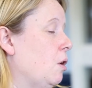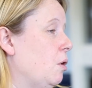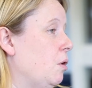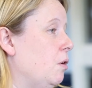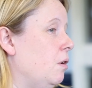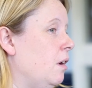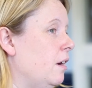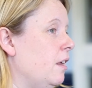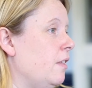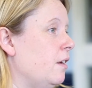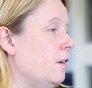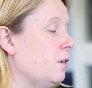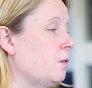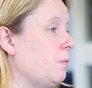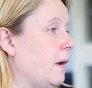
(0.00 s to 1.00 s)
Or
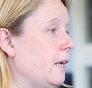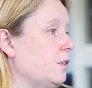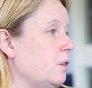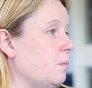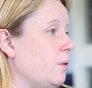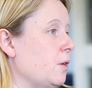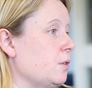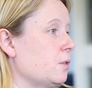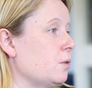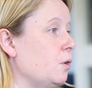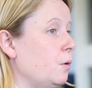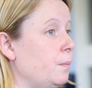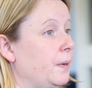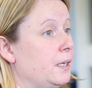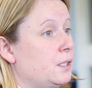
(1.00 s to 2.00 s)
another good way to approach the
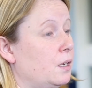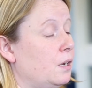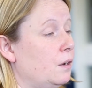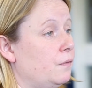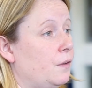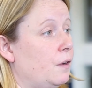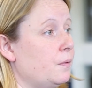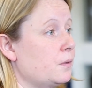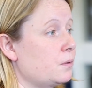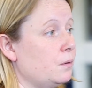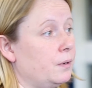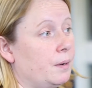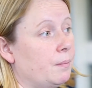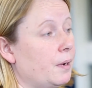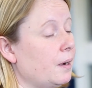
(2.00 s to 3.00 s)
school would be to phone the
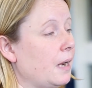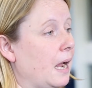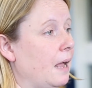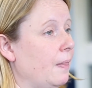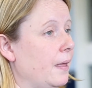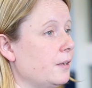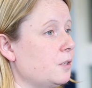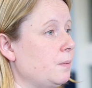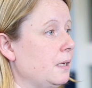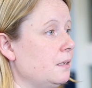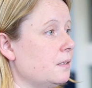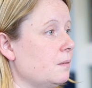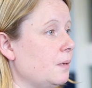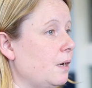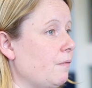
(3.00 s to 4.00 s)
school number and then speak
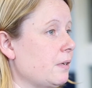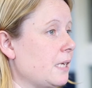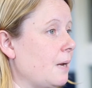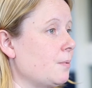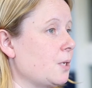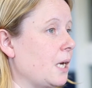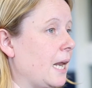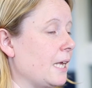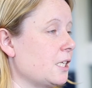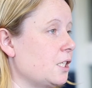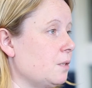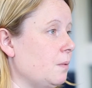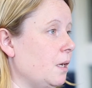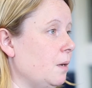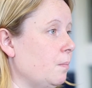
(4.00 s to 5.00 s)
to somebody in reception and ask
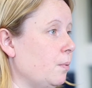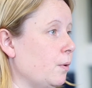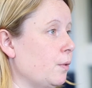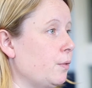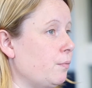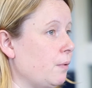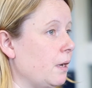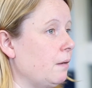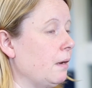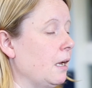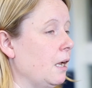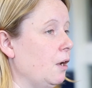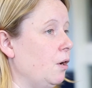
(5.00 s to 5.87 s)
to be put through,